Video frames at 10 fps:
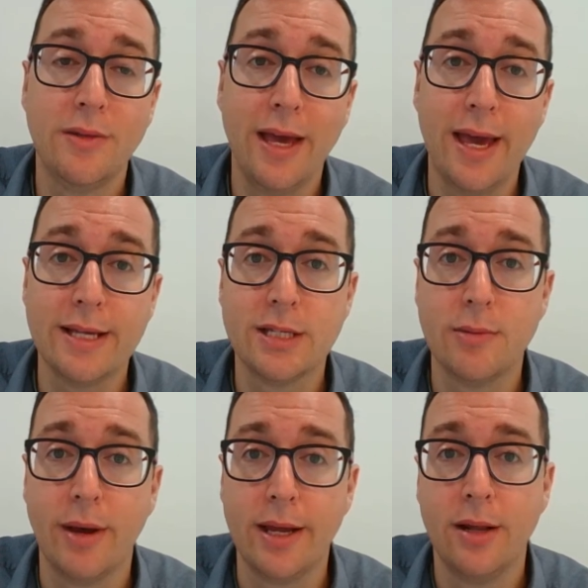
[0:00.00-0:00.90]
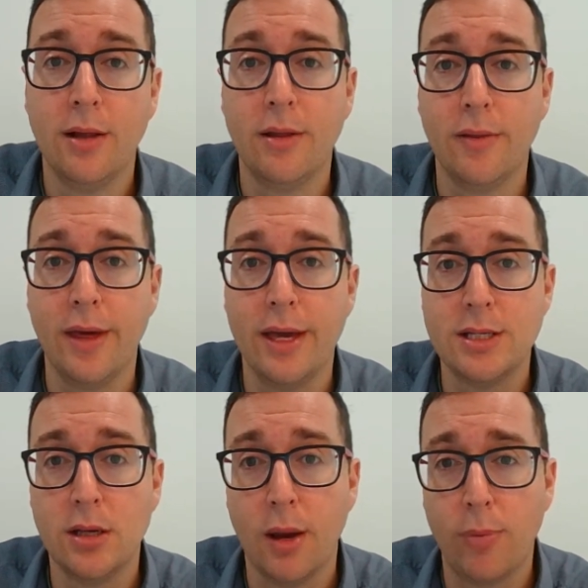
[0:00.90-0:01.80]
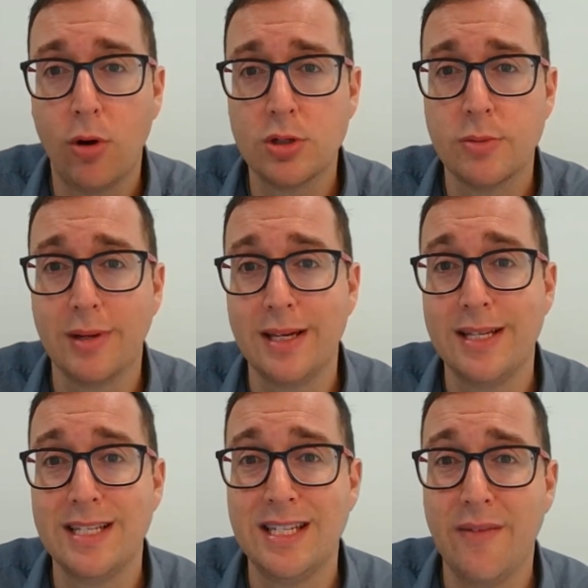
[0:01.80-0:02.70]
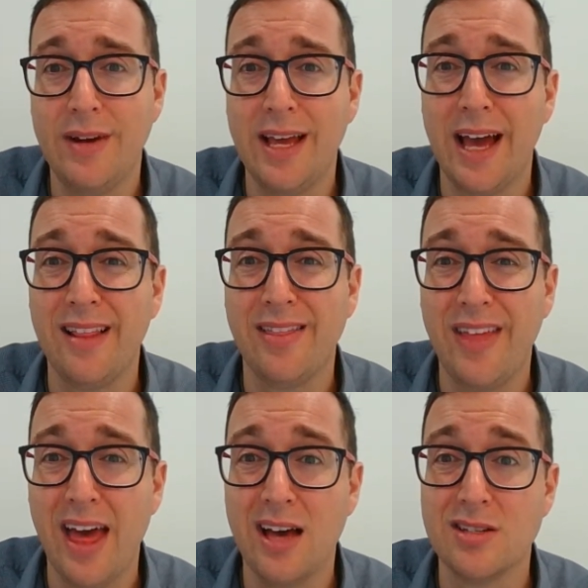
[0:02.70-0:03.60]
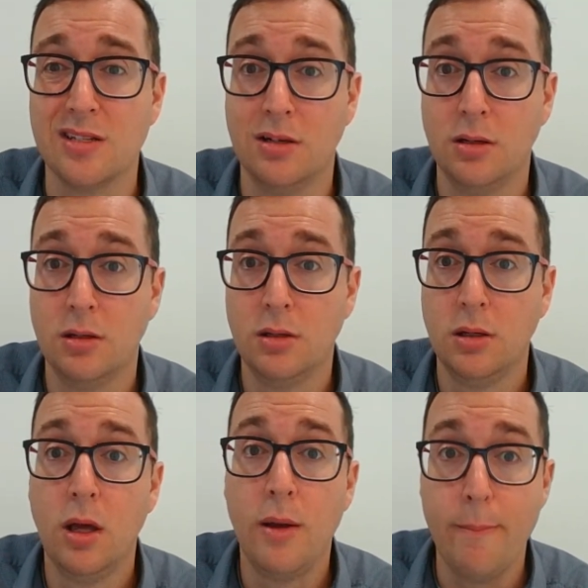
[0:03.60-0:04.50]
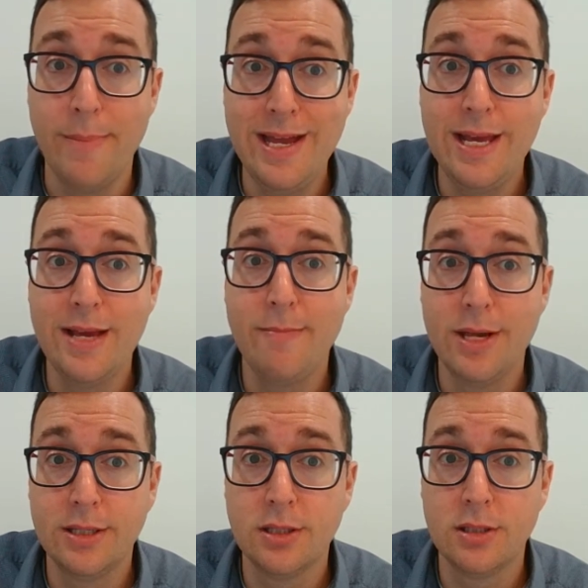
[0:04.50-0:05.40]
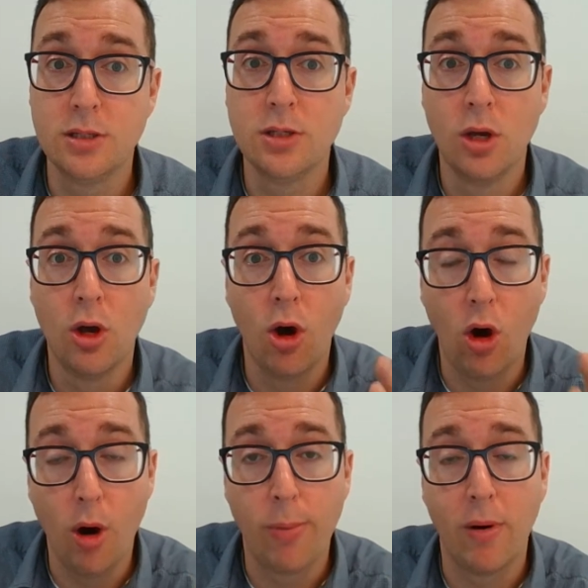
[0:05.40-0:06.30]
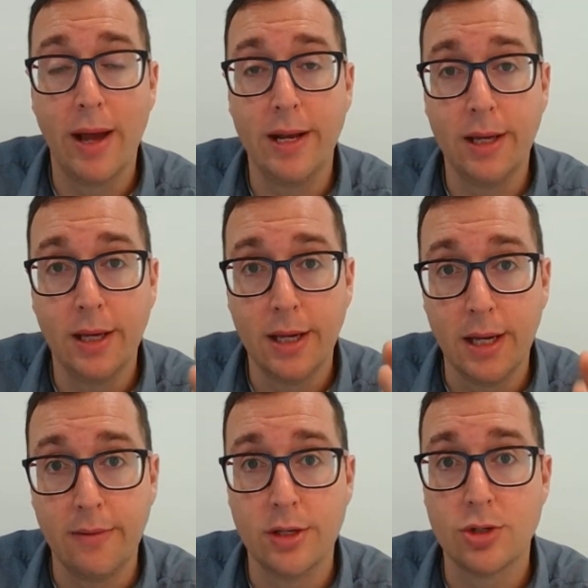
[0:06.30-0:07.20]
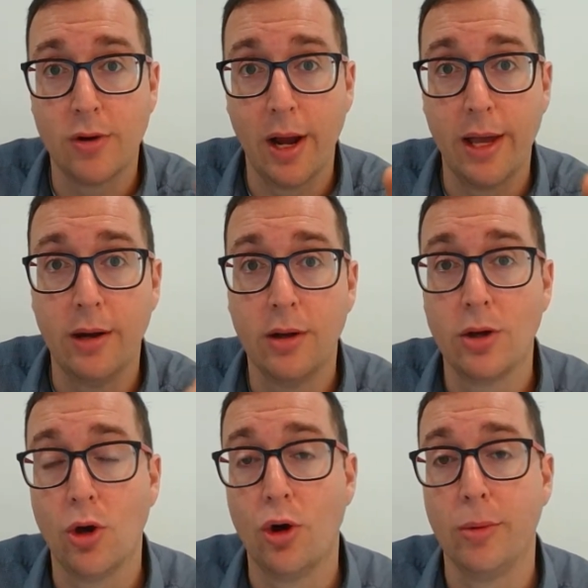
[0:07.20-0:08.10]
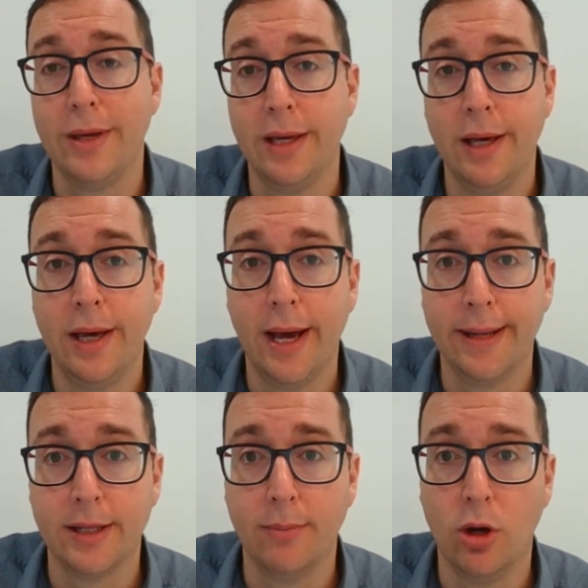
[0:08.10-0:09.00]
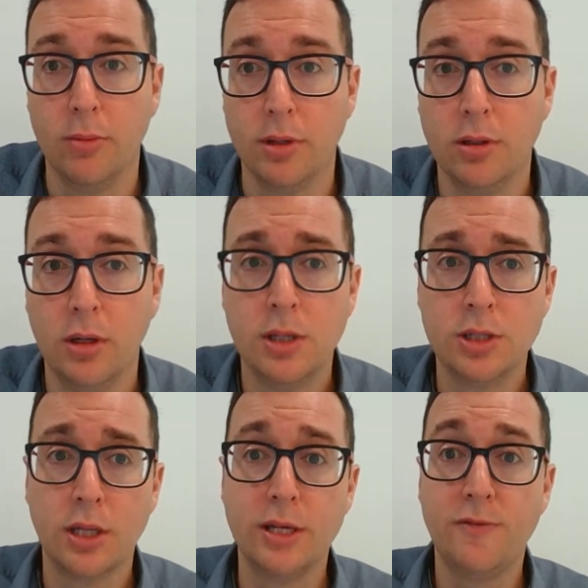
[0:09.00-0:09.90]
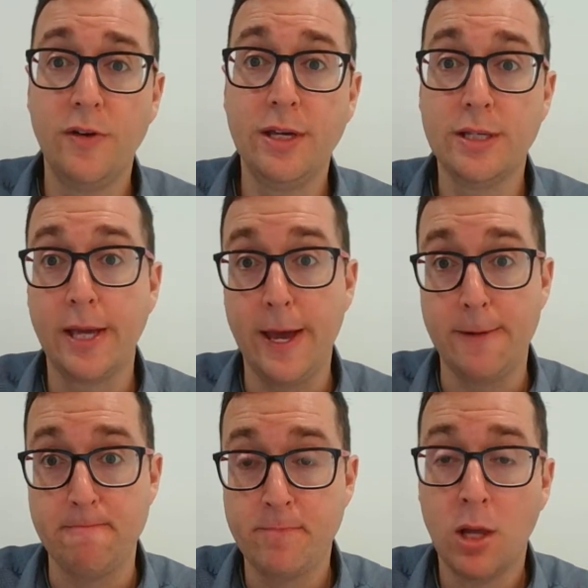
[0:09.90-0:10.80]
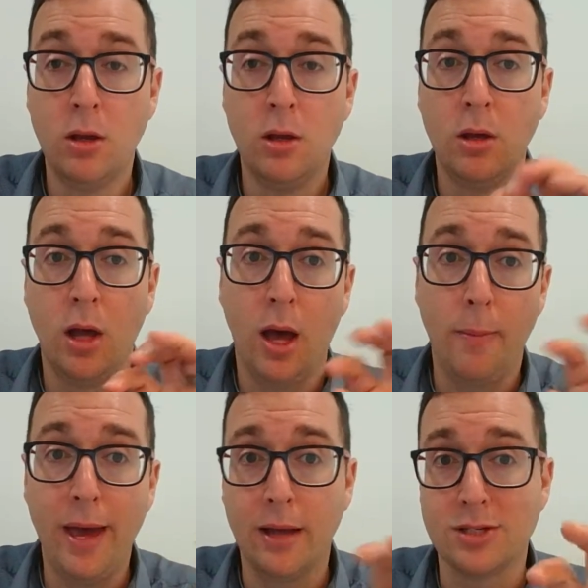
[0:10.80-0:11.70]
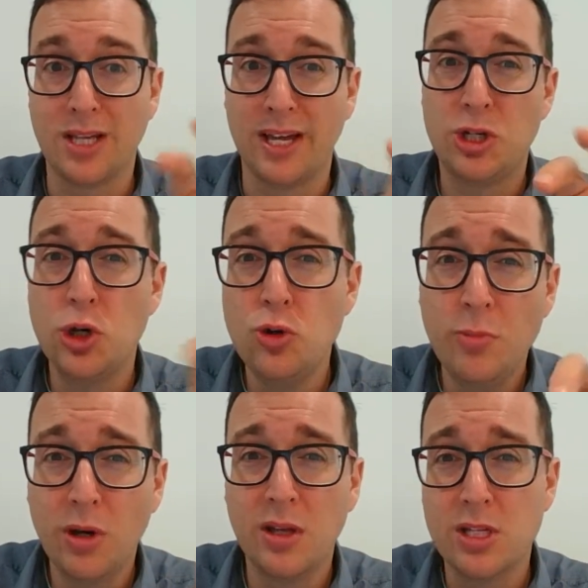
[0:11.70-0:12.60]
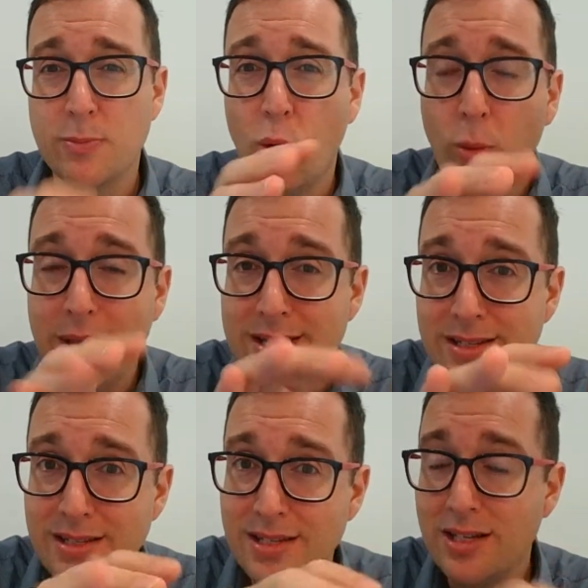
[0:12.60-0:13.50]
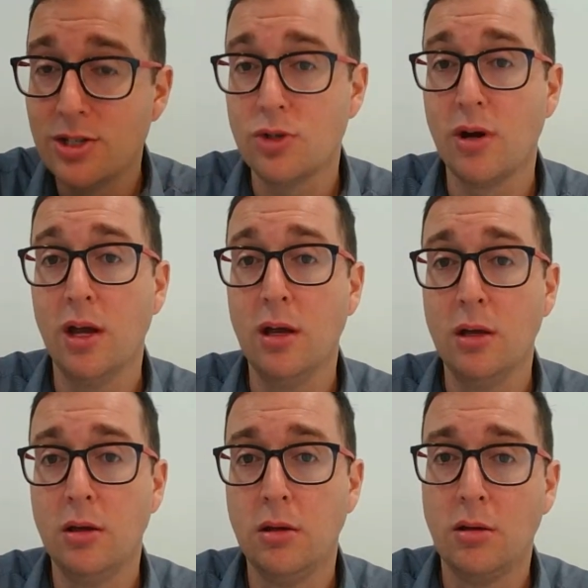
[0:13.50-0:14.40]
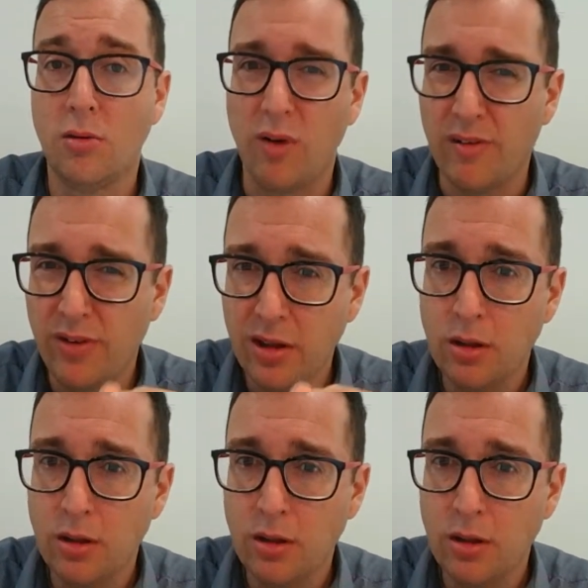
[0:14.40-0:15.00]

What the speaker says: they estimate there's approximately 78,000 medium businesses operating in the Australian economy at the moment. So those figures again, about say 2 million small businesses in Australia, roughly.